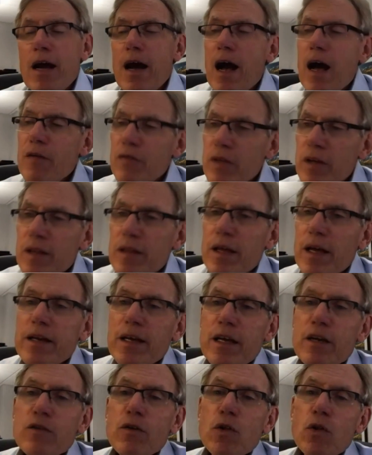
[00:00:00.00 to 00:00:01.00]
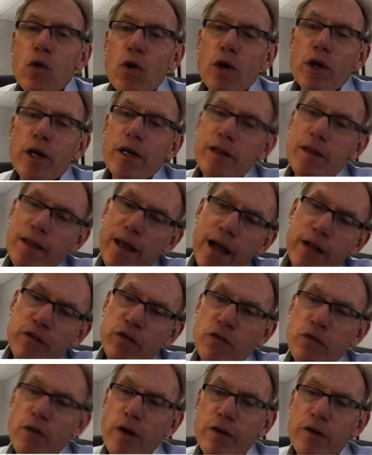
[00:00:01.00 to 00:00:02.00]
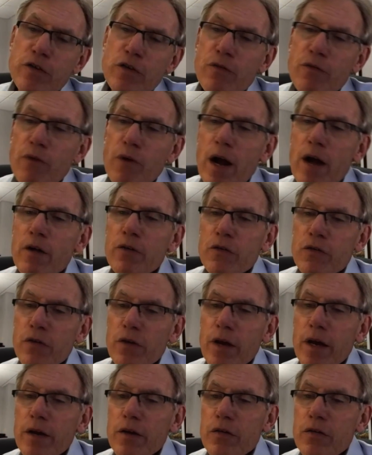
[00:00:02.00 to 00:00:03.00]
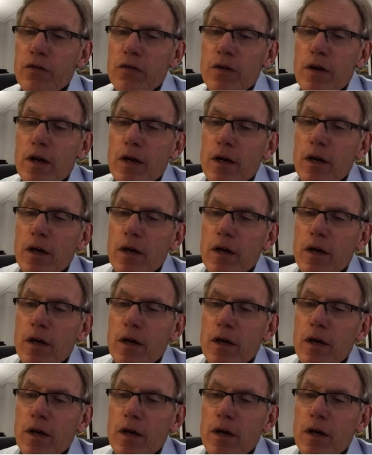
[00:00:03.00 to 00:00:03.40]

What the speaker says: I think they need to look at that stretch of Route 6